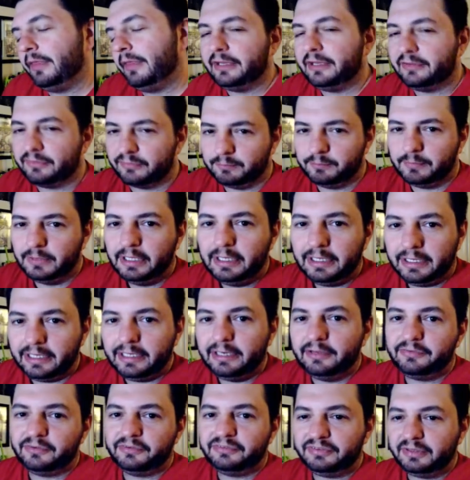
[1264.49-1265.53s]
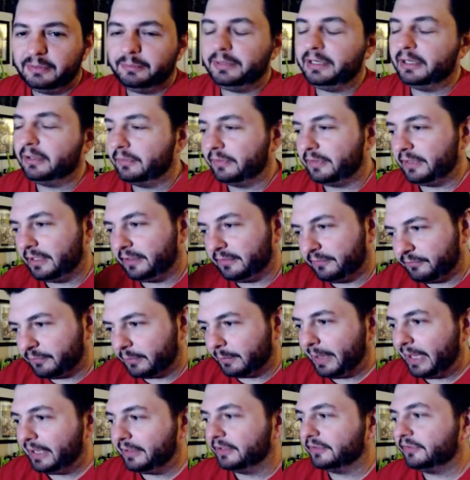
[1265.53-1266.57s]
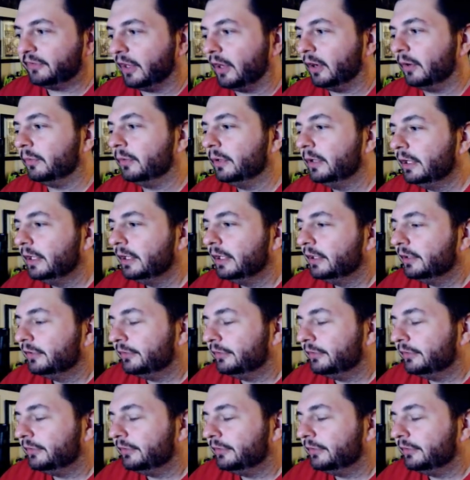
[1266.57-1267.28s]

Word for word: then it's it is a symbiote then from head to toe.